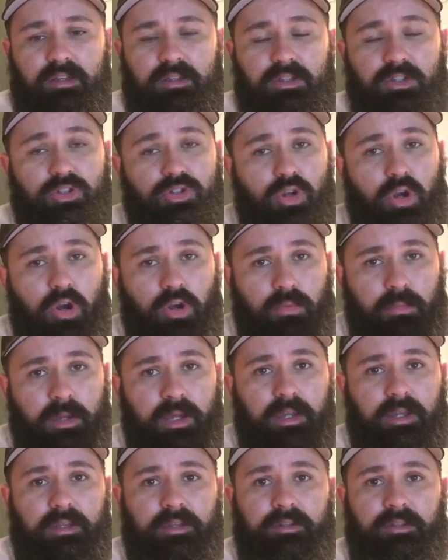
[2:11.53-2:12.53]

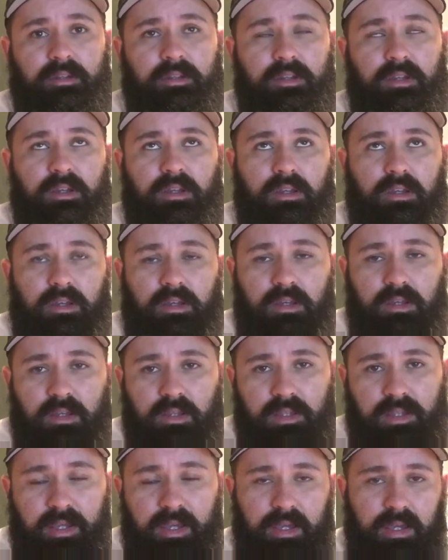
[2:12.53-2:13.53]
strongman,
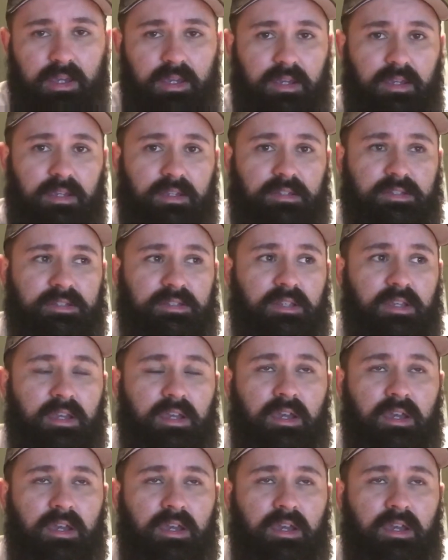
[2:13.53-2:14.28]
kegs,